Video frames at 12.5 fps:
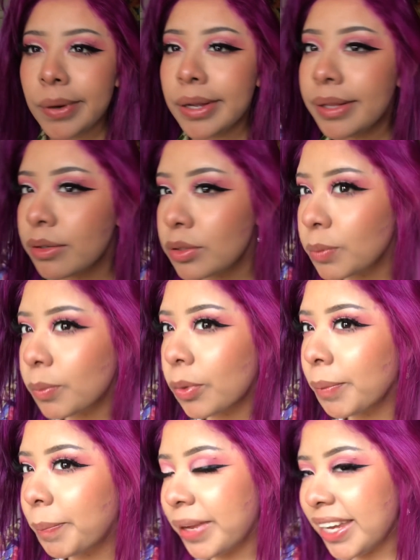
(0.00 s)
It looks more
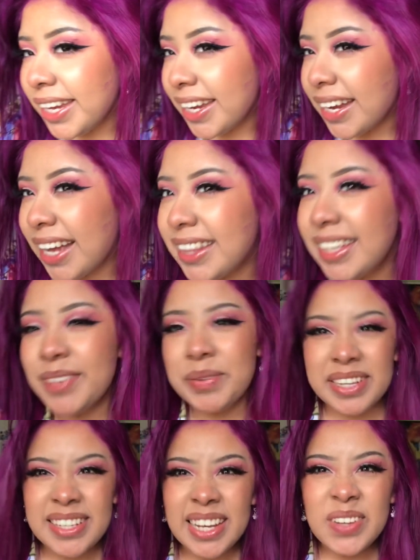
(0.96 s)
pink, I think,
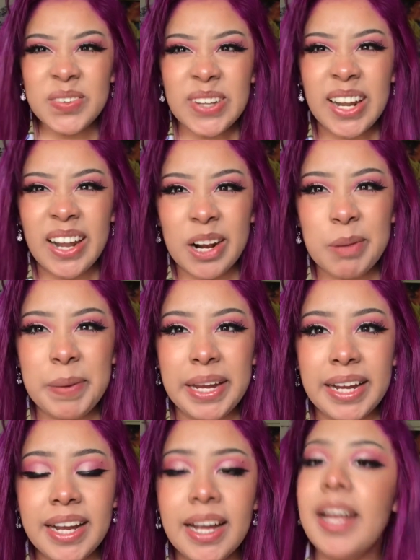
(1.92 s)
because I used a lot of
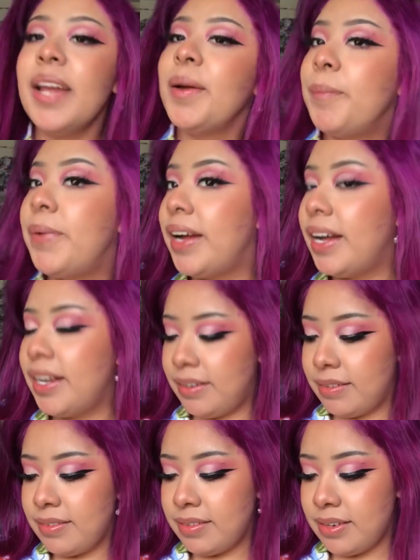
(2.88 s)
pink. But
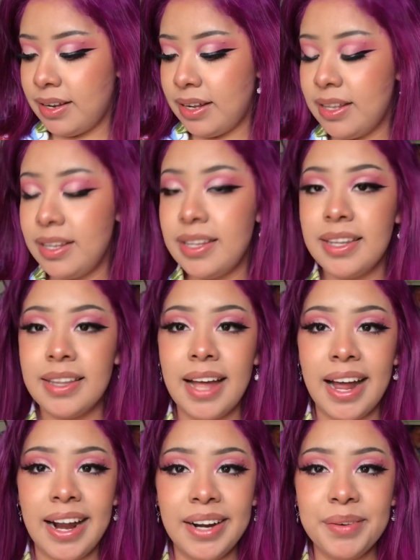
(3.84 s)
other than
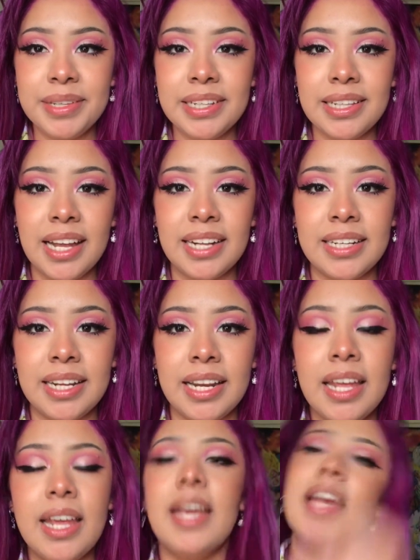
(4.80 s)
that, I really liked it.
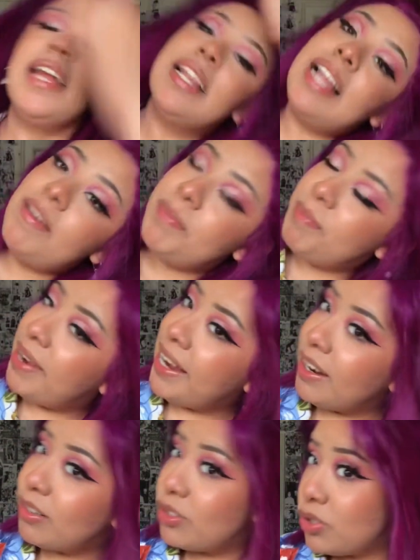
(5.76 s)
It left my
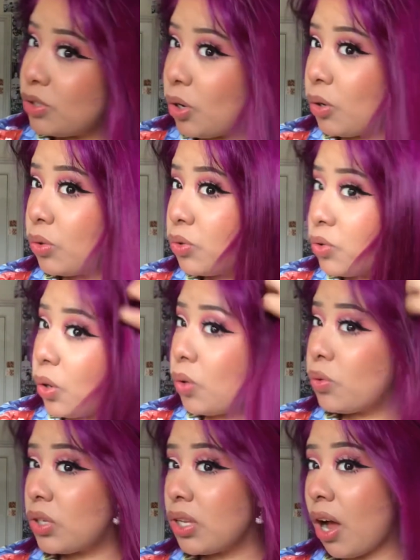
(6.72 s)
hair so
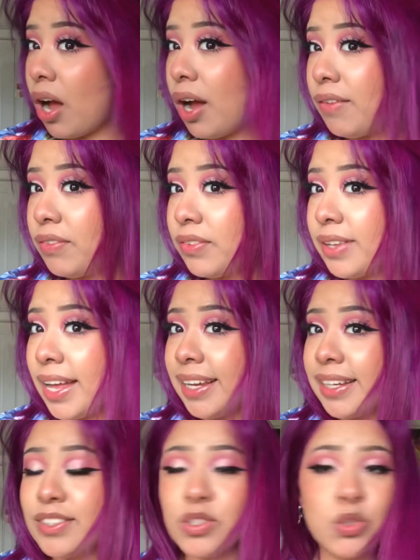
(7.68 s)
soft. Like,
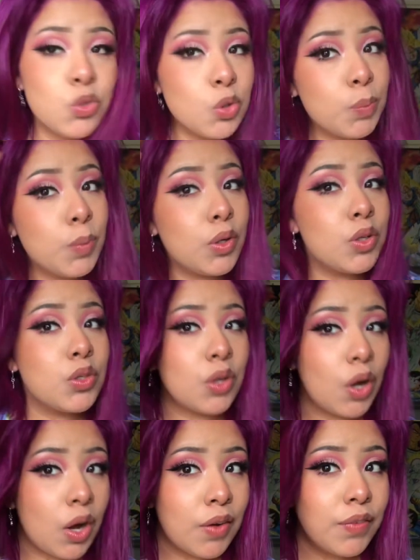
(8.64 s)
it's super soft.